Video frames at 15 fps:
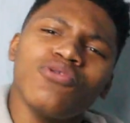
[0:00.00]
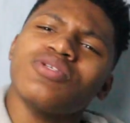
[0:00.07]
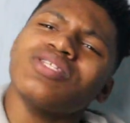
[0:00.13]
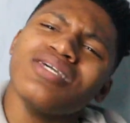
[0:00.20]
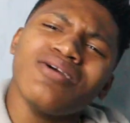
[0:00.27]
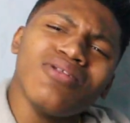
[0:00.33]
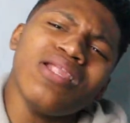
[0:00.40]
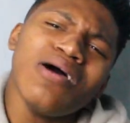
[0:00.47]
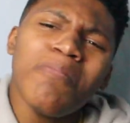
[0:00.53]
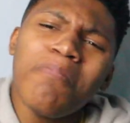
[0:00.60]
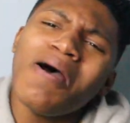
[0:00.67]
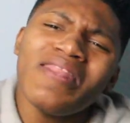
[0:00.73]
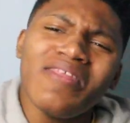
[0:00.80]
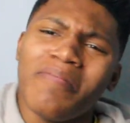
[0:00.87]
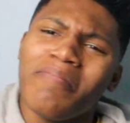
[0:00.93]
You still a little
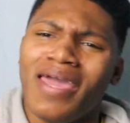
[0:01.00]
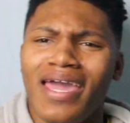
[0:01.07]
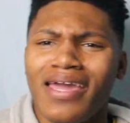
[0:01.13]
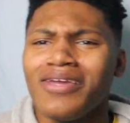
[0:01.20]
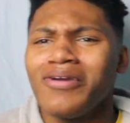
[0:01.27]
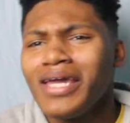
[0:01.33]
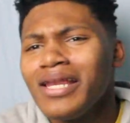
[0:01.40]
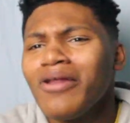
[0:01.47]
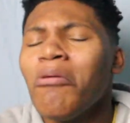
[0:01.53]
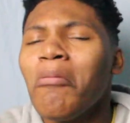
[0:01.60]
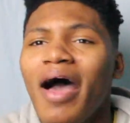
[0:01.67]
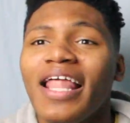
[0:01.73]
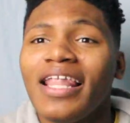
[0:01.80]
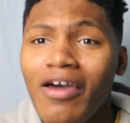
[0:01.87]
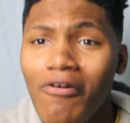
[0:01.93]
brother, man. You ain't on
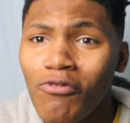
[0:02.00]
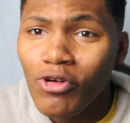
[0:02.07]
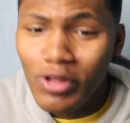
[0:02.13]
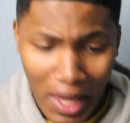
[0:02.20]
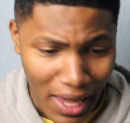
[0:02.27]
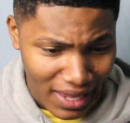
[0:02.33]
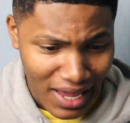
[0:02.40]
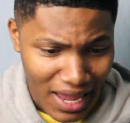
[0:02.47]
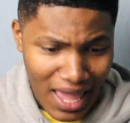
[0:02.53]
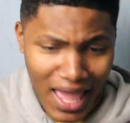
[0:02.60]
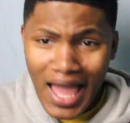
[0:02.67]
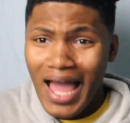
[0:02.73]
my level yet.